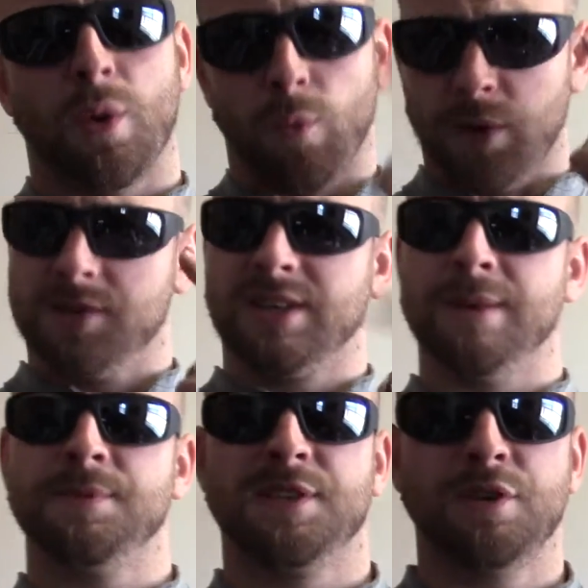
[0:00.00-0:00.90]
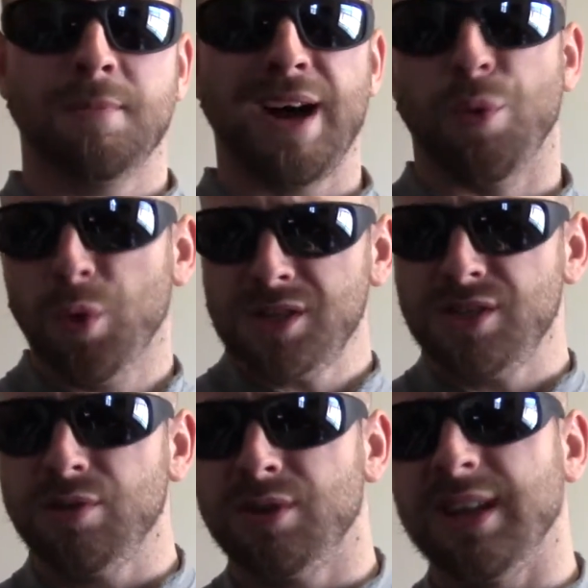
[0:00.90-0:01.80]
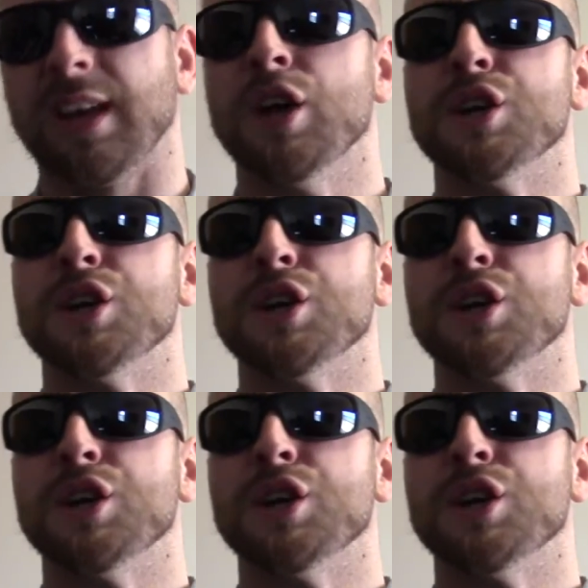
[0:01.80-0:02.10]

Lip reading: what comes to your mind? What do you think?